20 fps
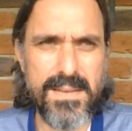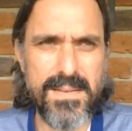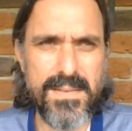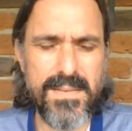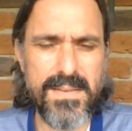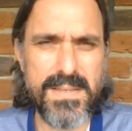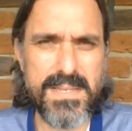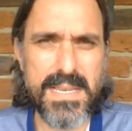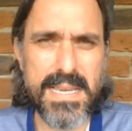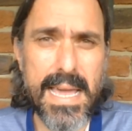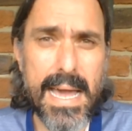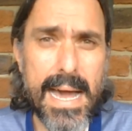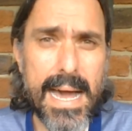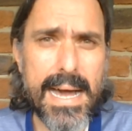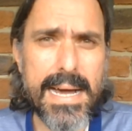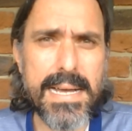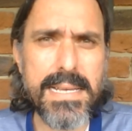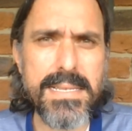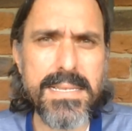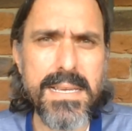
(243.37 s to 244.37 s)

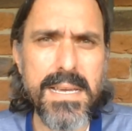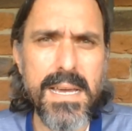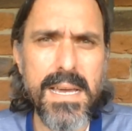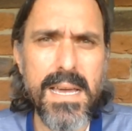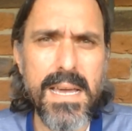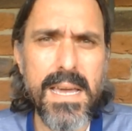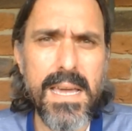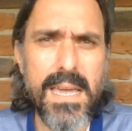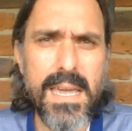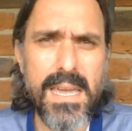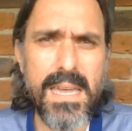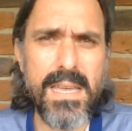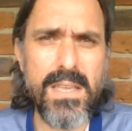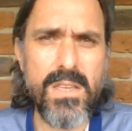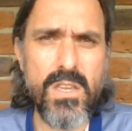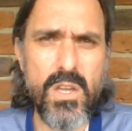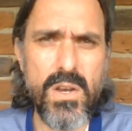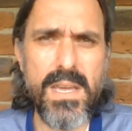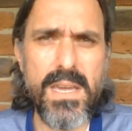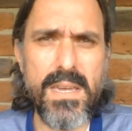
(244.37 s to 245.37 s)
cigars
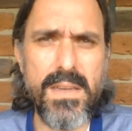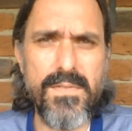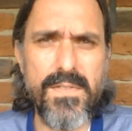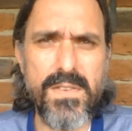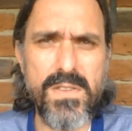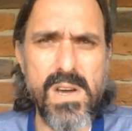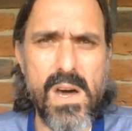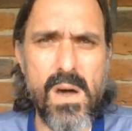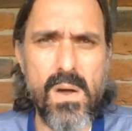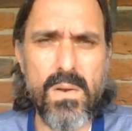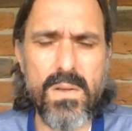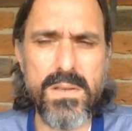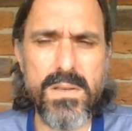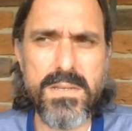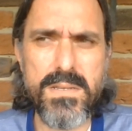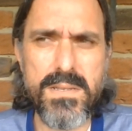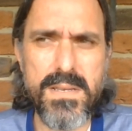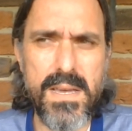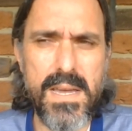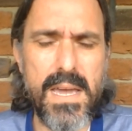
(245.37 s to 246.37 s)
in unique Vitolas,